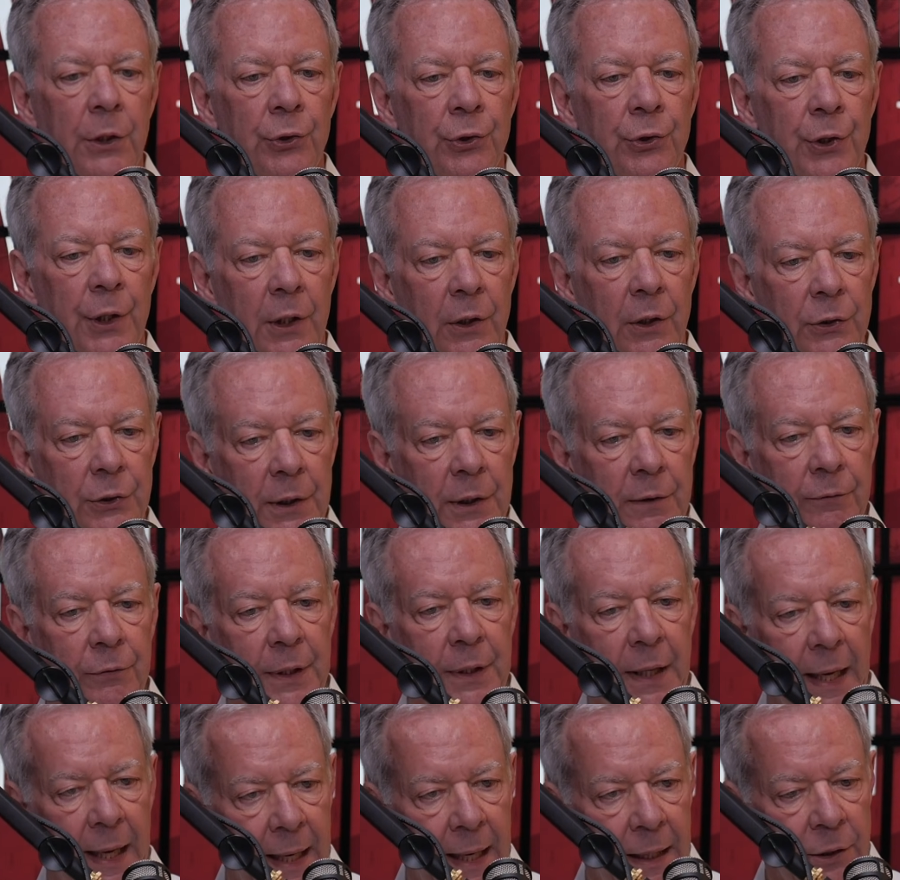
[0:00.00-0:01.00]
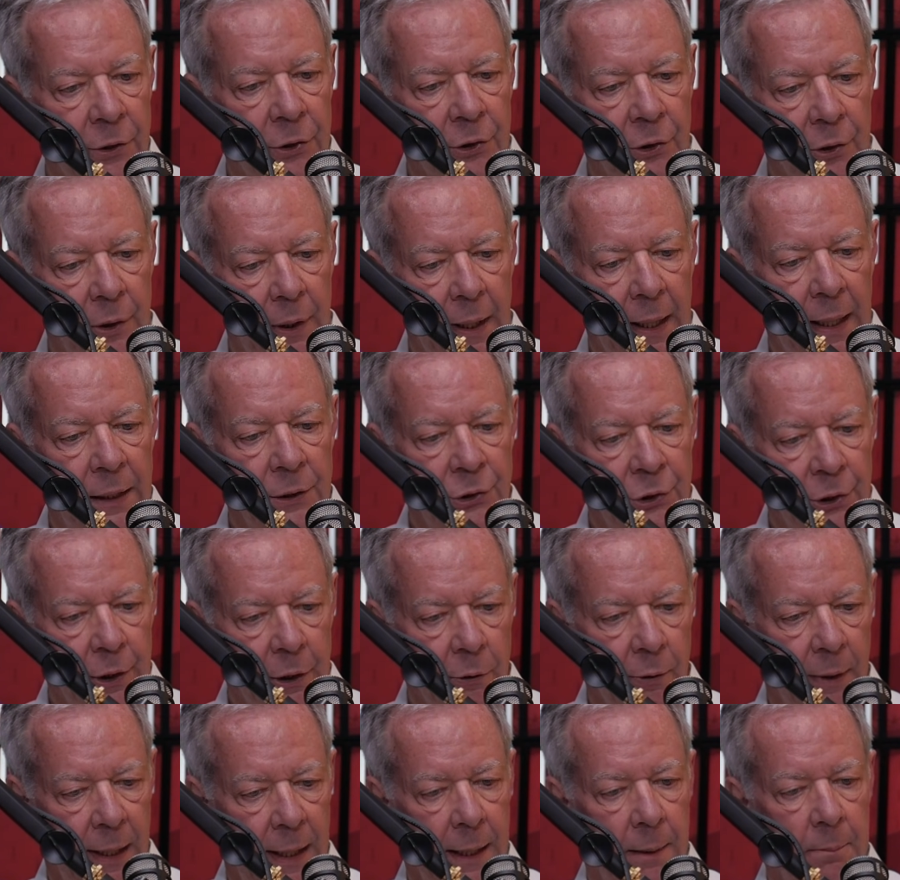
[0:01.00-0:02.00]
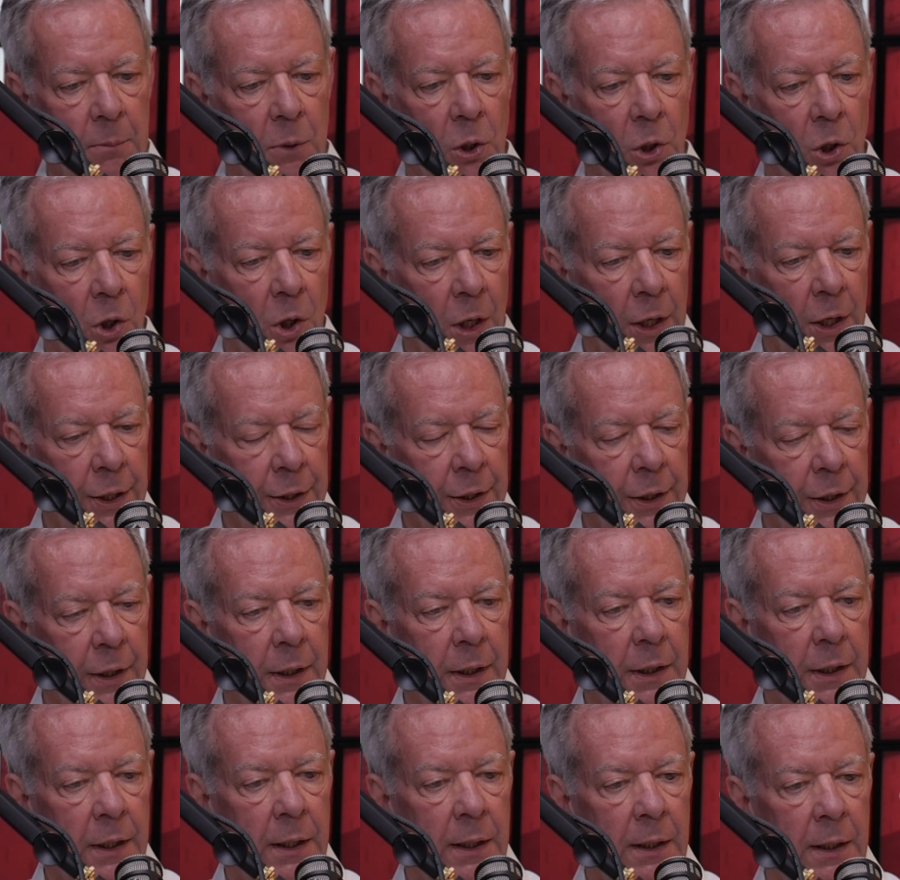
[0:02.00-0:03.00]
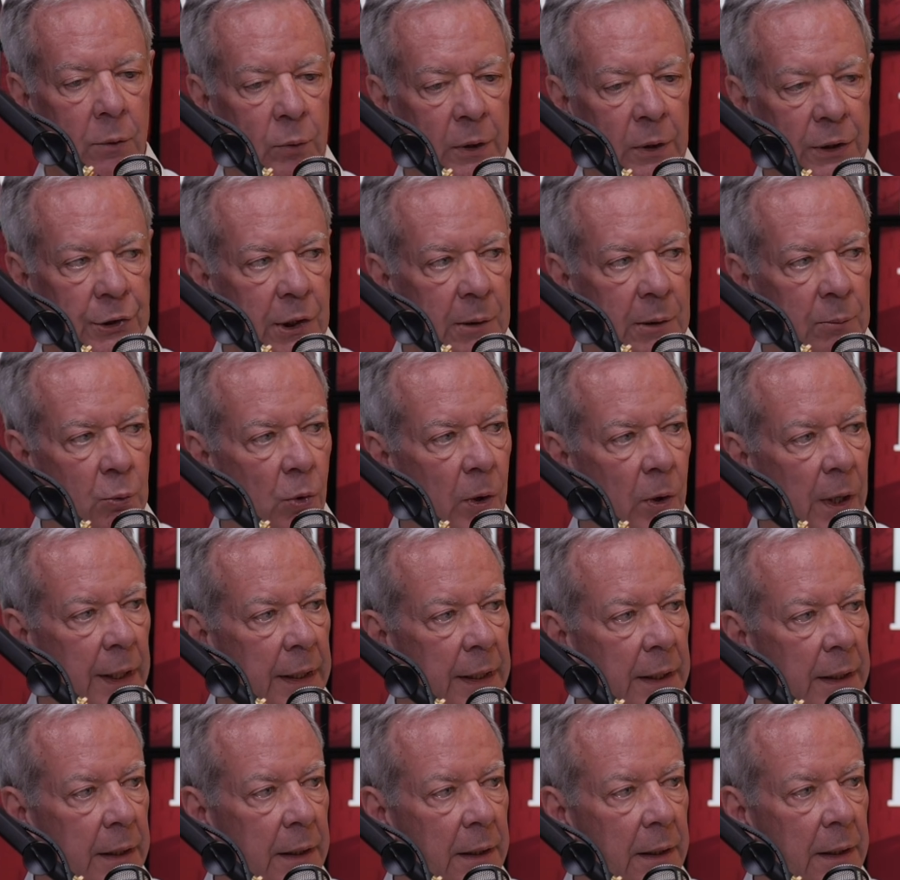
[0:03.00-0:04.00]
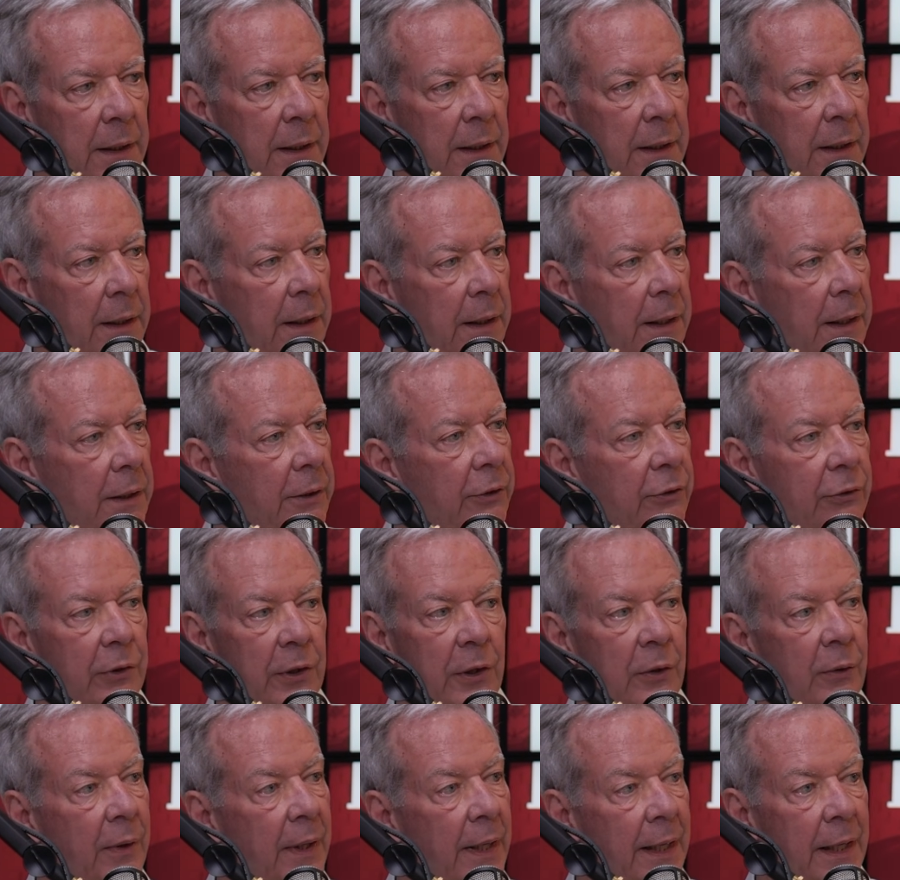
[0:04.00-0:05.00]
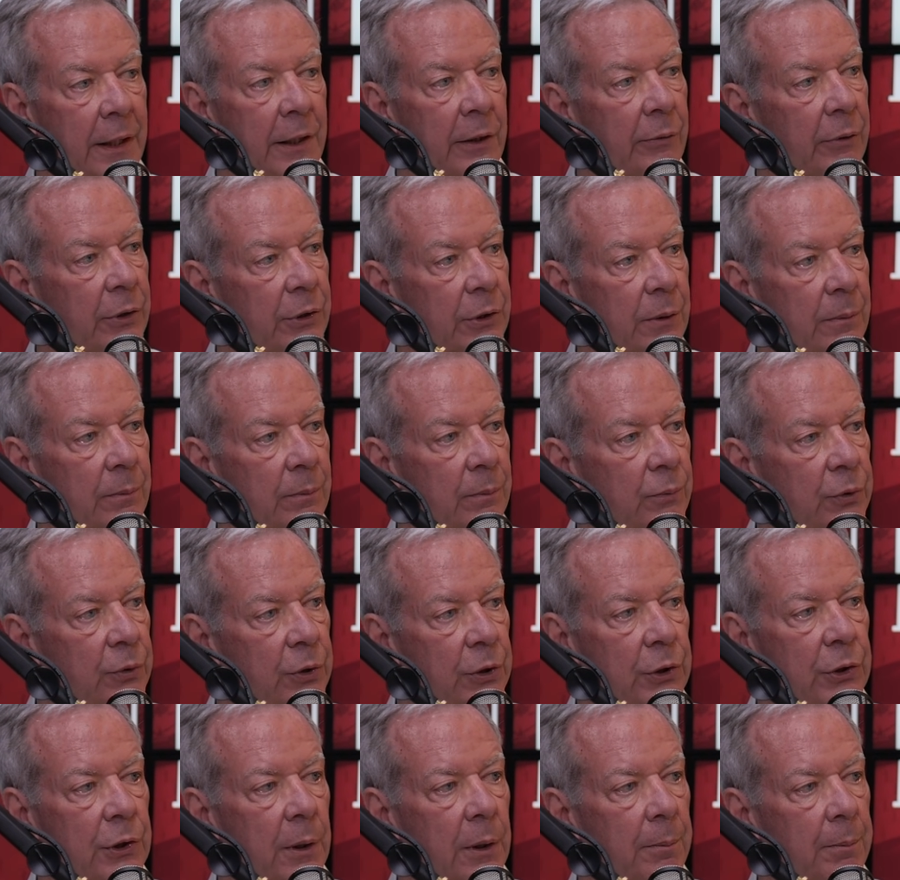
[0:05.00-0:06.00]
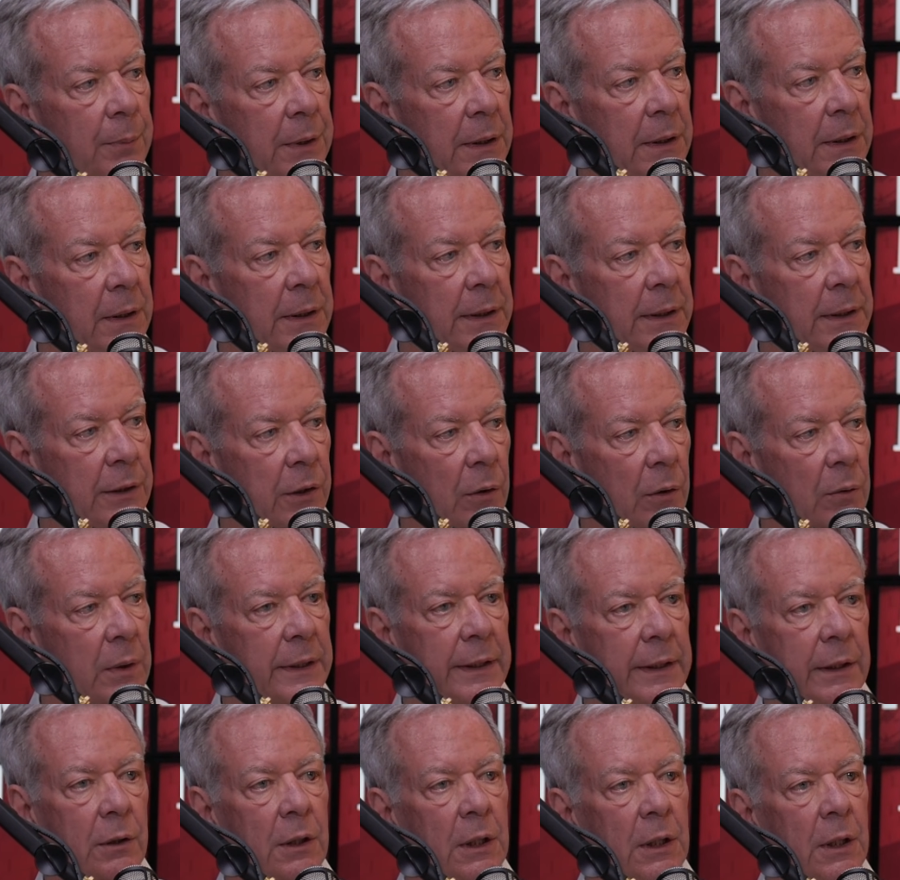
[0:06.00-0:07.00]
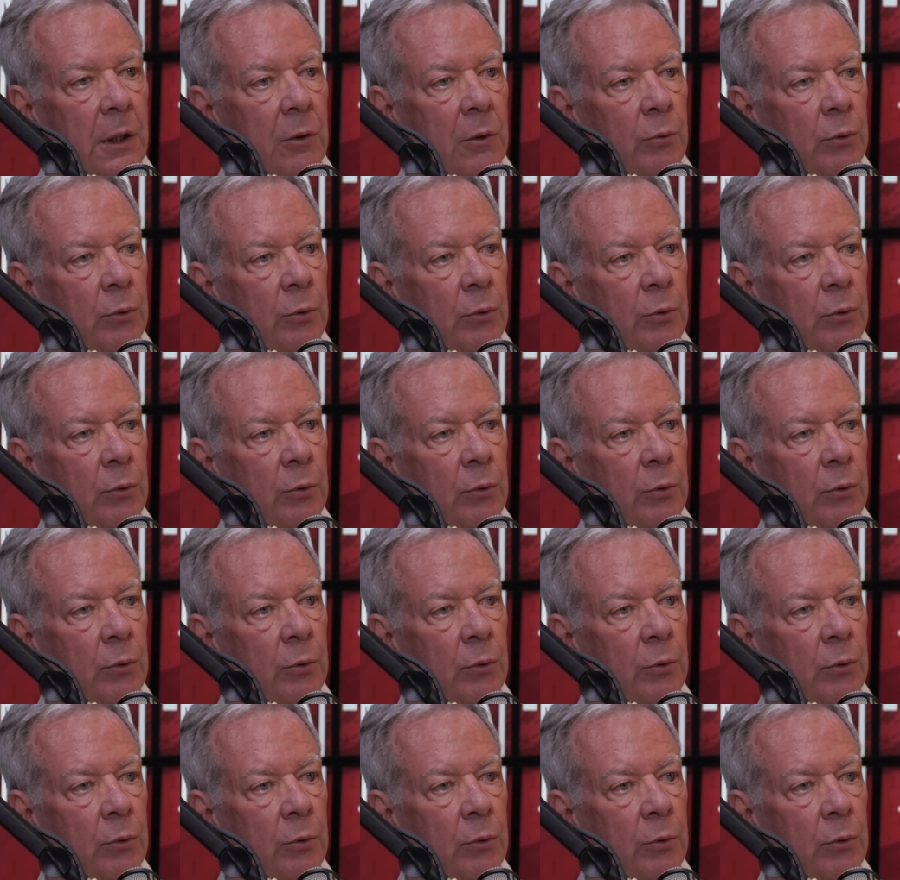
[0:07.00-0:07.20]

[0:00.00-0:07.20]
She goes in for the angi- angiogram on uh, Wednesday morning, and there's no aneurysm. Mm-hmm. She's completely, totally healed.